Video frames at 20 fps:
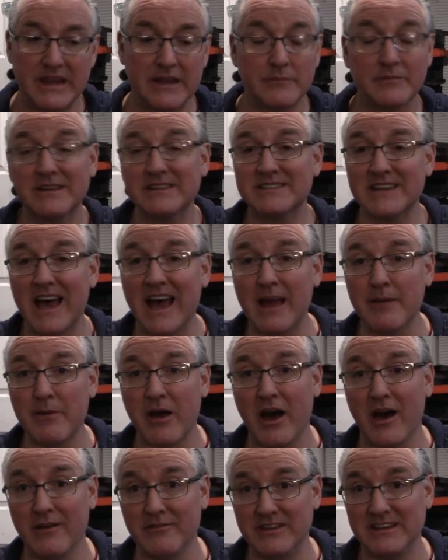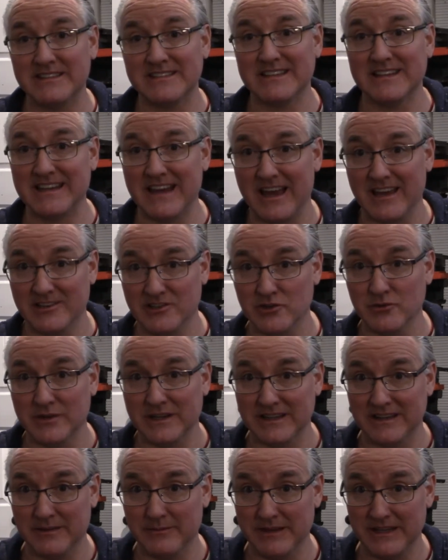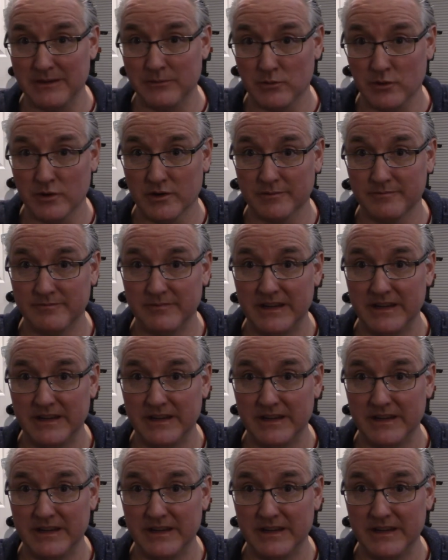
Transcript: Because I'm obviously not doing them anymore.